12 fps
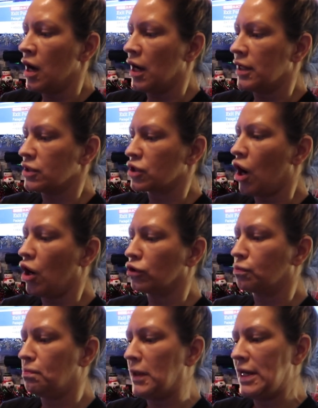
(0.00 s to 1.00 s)
And it's
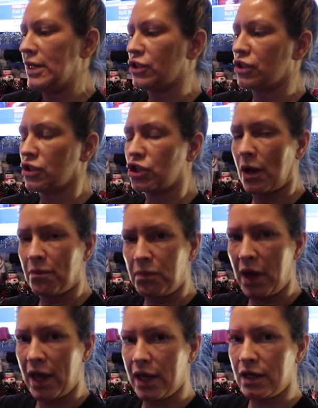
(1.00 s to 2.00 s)
called Peach
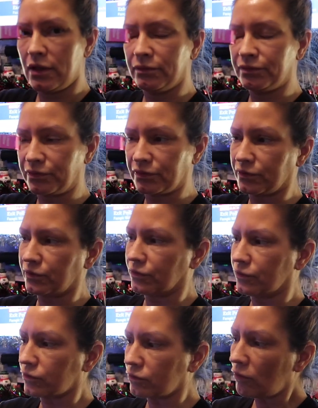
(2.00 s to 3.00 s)
Champagne.
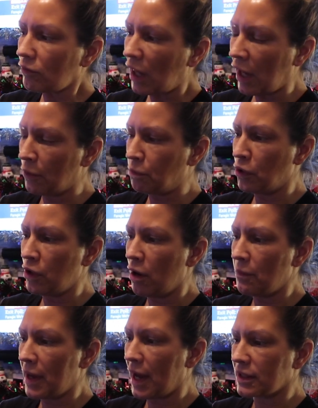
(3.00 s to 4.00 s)
And I put it
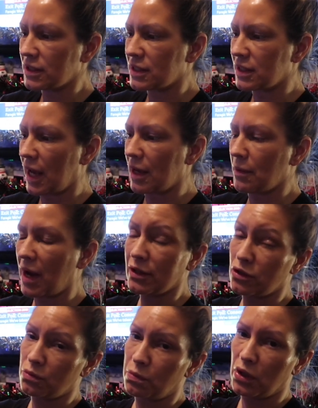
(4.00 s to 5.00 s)
on my hand today. I might
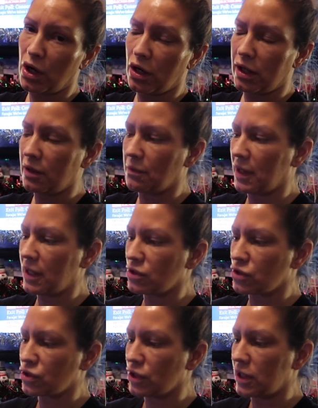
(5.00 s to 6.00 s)
just put it on in a minute
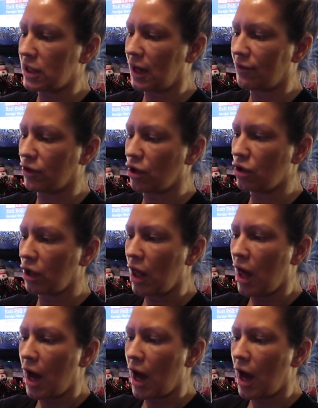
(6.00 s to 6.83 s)
just so you can have a look.